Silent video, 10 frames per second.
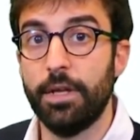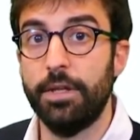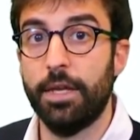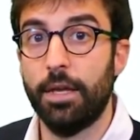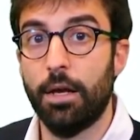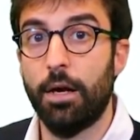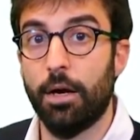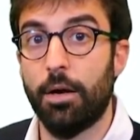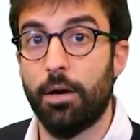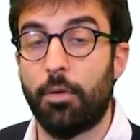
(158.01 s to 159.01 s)
the
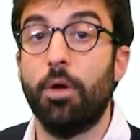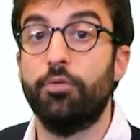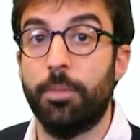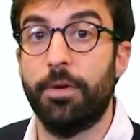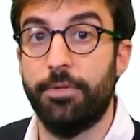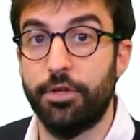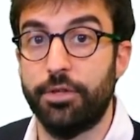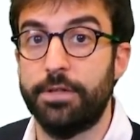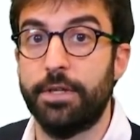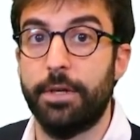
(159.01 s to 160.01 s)
round-trip
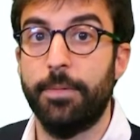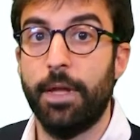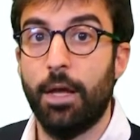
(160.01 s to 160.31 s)
efficiency.